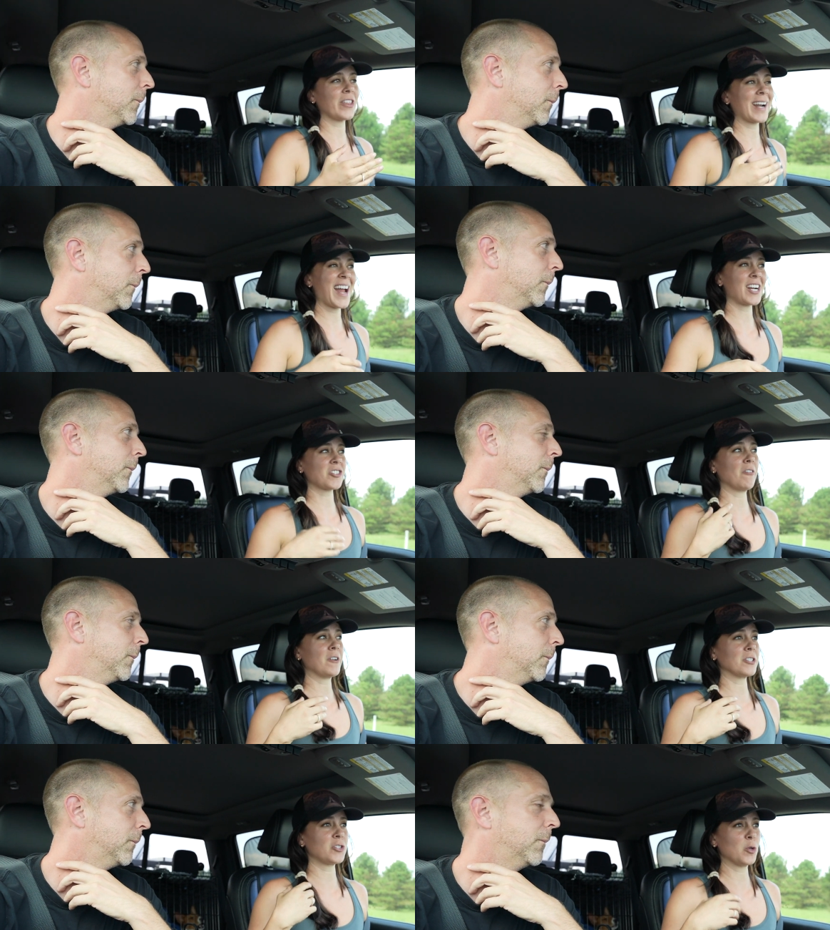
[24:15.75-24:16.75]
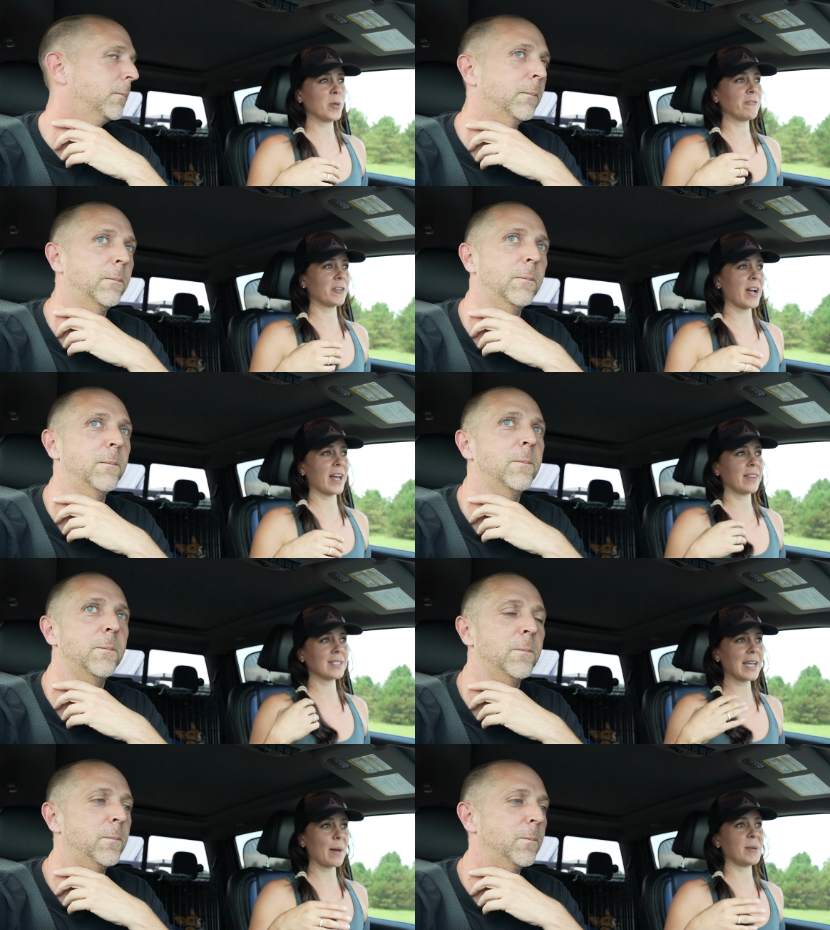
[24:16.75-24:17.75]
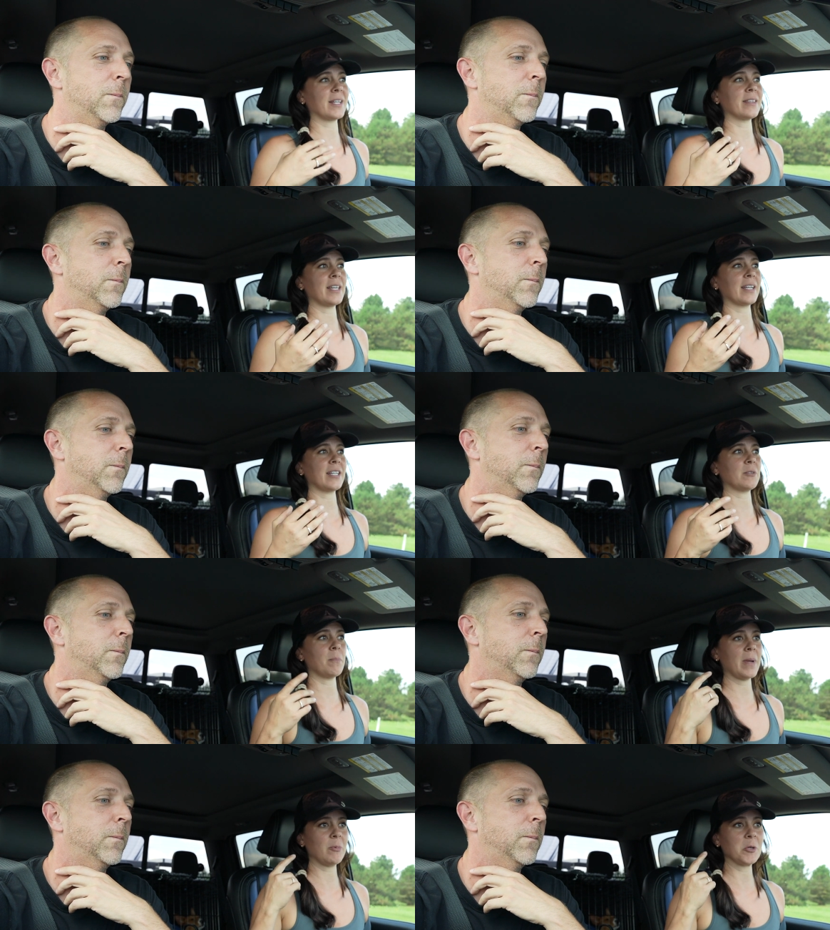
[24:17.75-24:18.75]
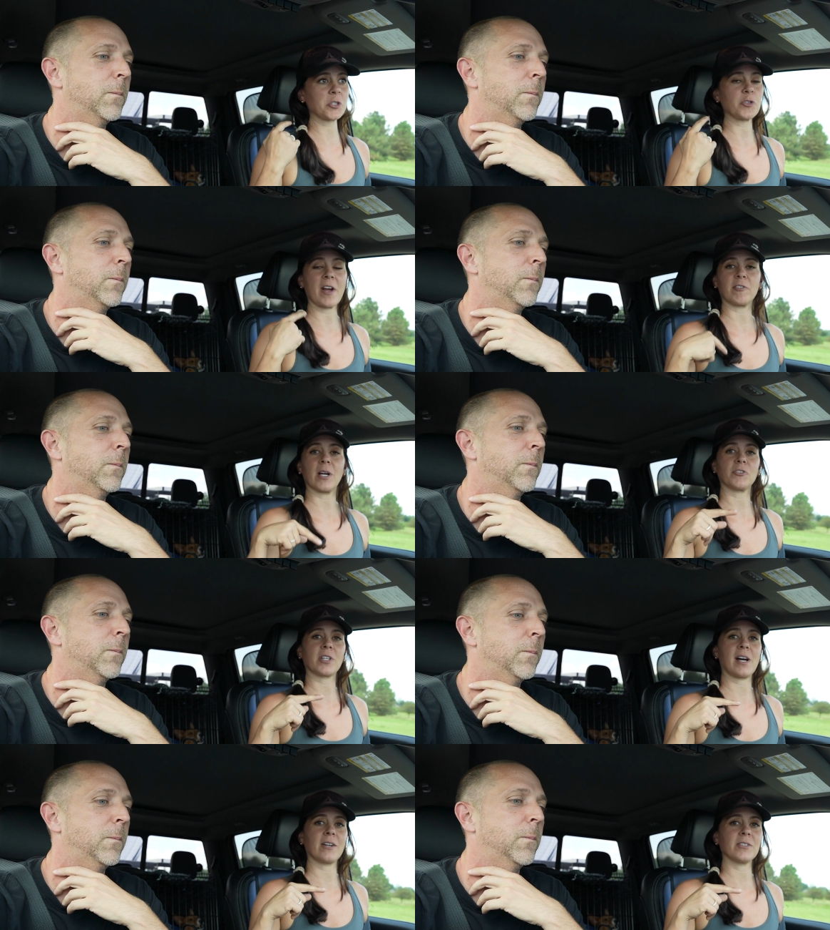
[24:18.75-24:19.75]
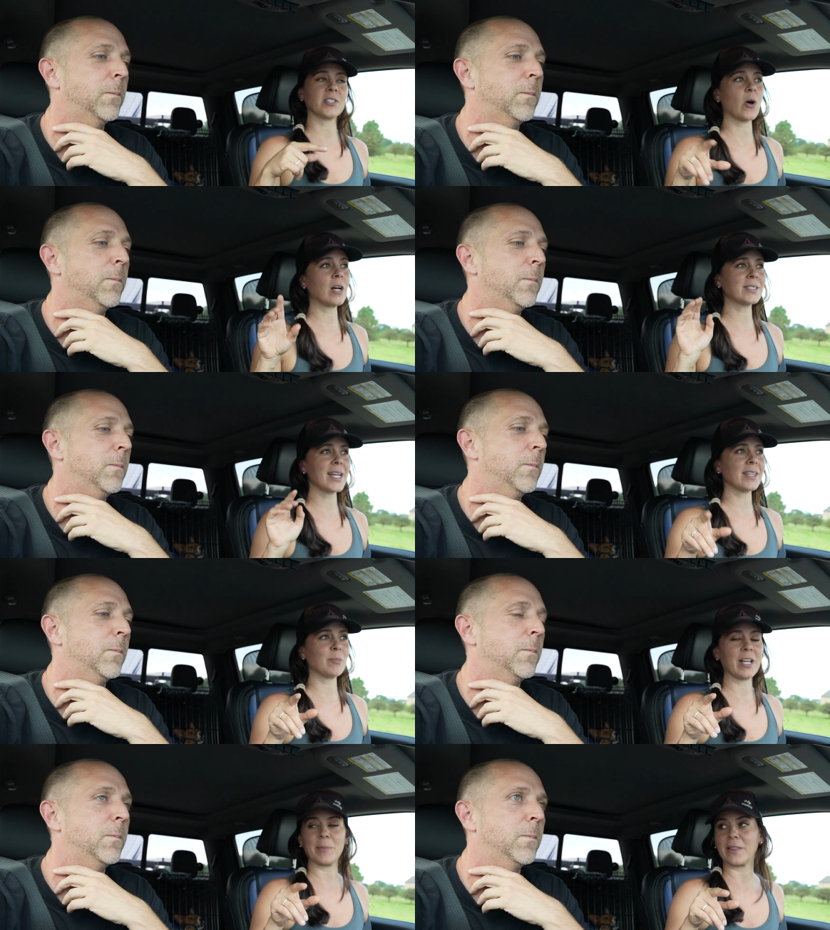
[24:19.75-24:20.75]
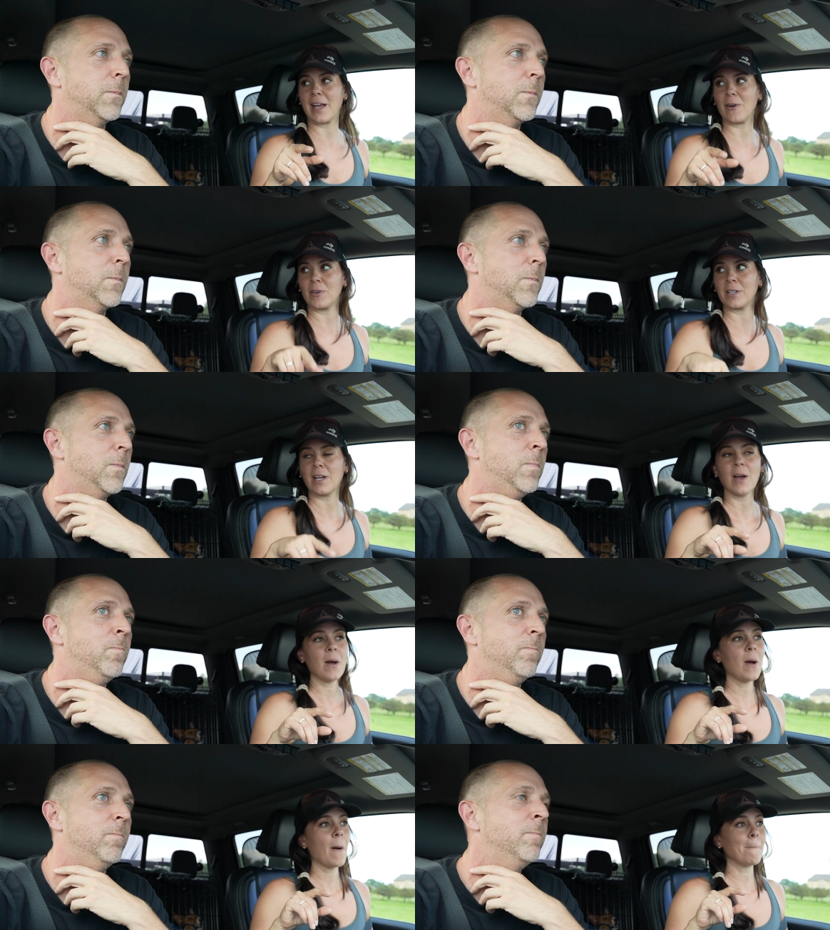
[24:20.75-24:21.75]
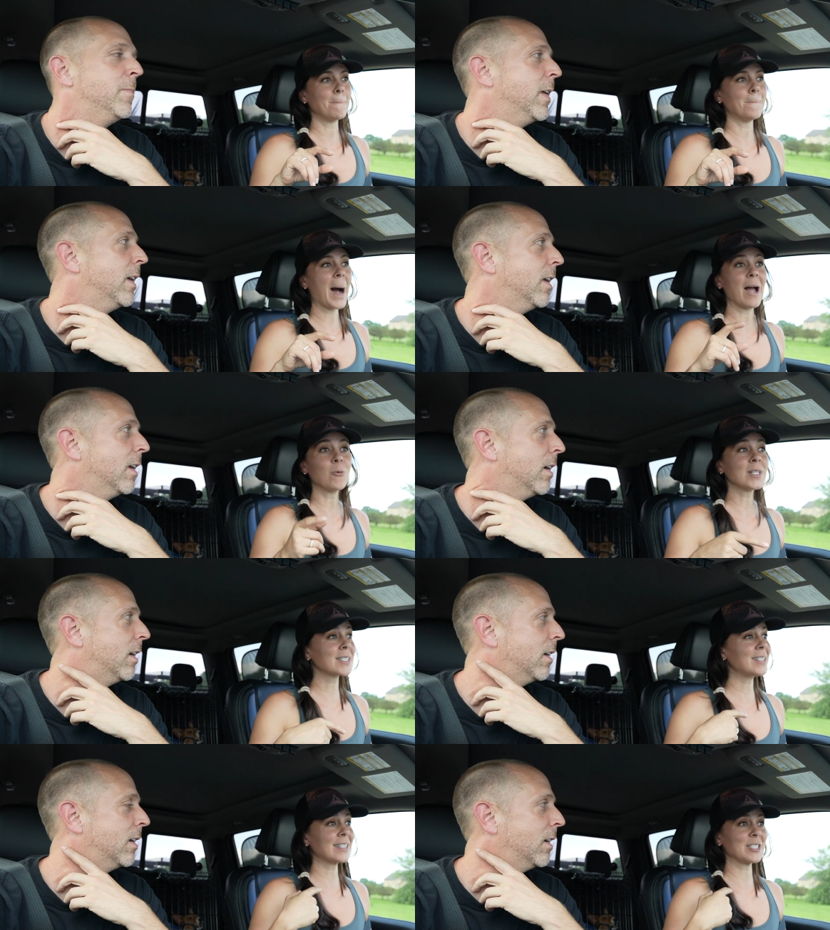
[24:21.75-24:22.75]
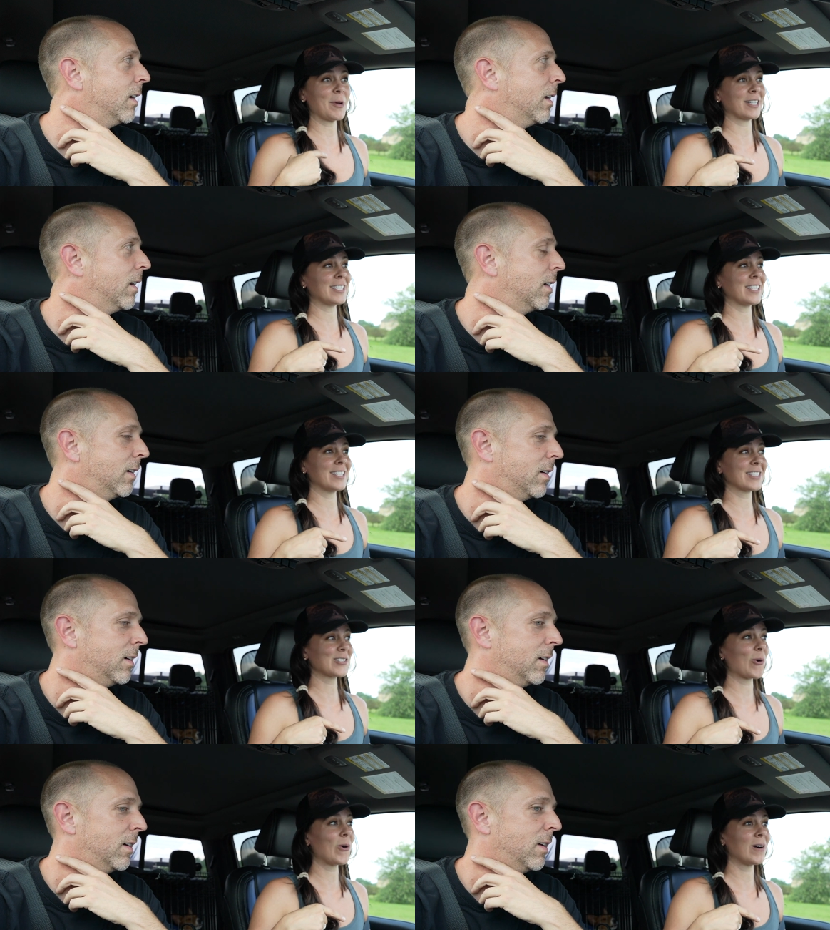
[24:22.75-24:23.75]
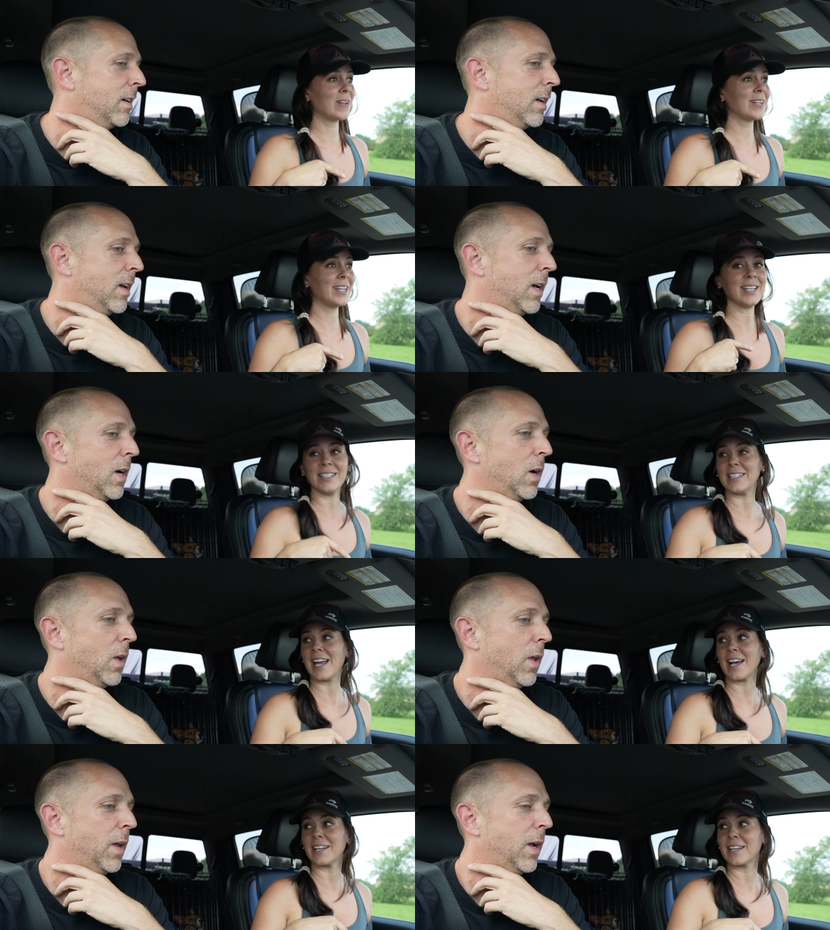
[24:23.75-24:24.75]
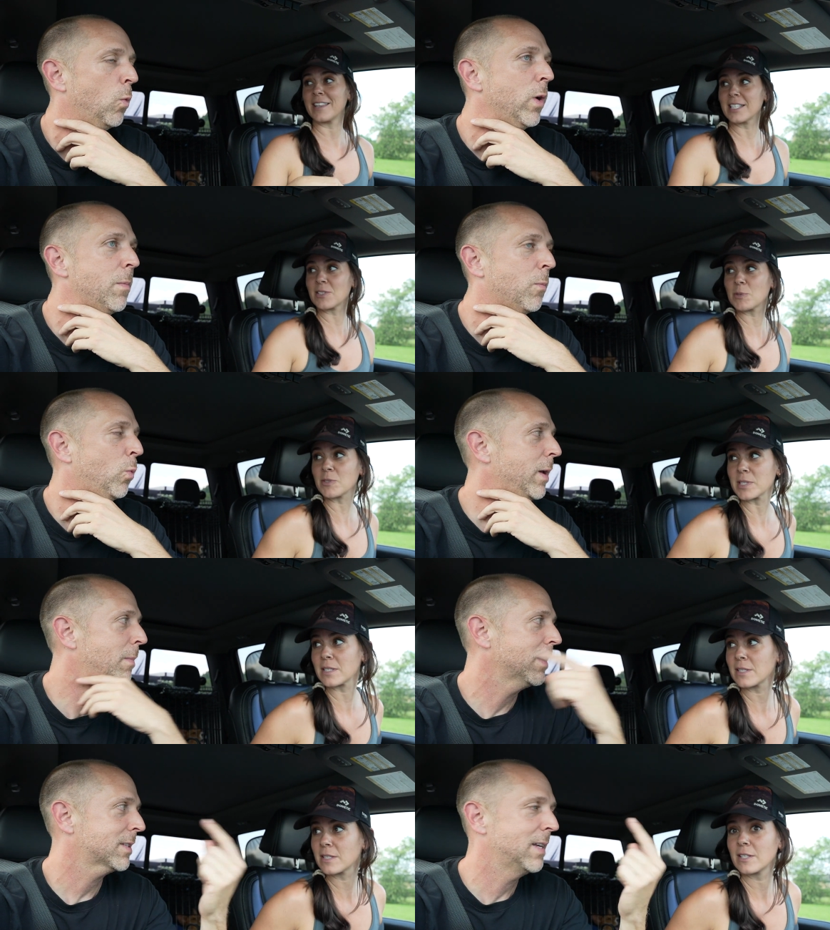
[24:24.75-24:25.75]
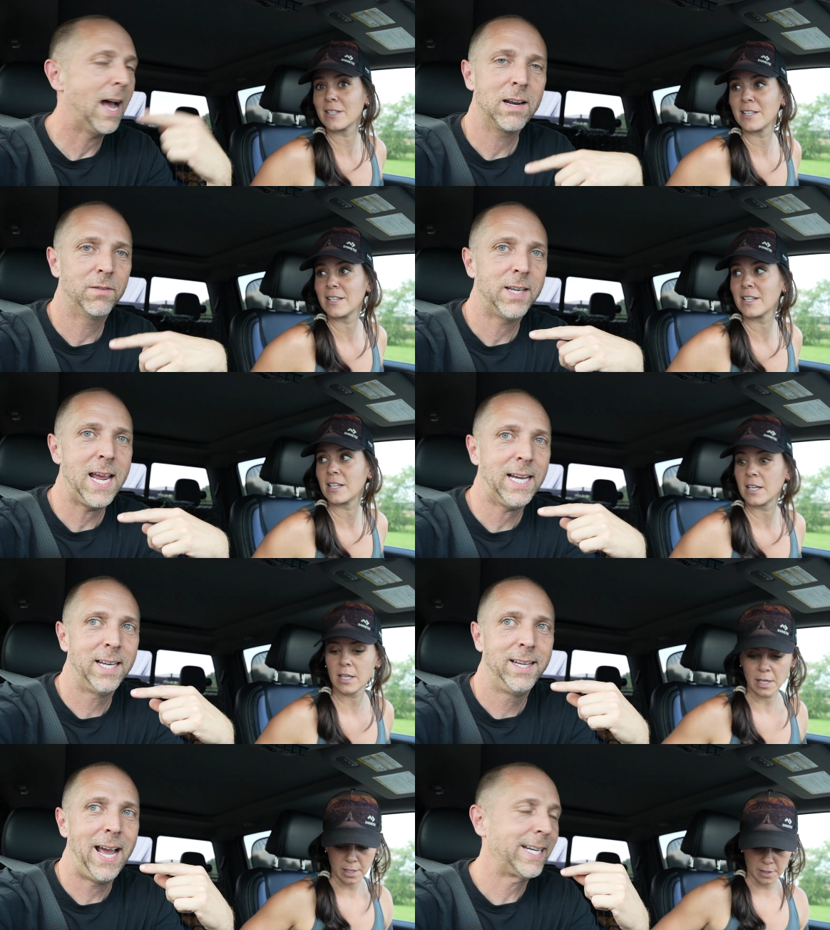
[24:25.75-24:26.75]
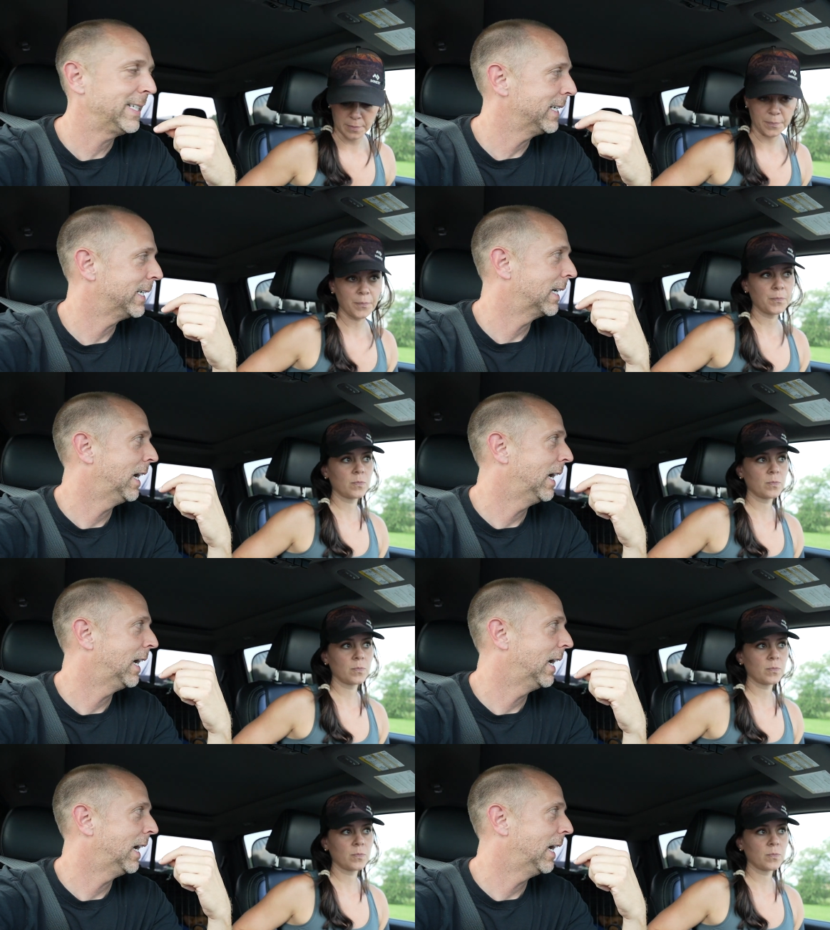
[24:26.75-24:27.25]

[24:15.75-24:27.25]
Speaker 1: that I actually feel stupid for not stopping and thinking maybe we should drive around Chicago. So I'll take the blame on that one.
Speaker 2: Mm-hmm.
Speaker 1: I wasn't expecting this toll in Indiana.
Speaker 2: We must not have taken 90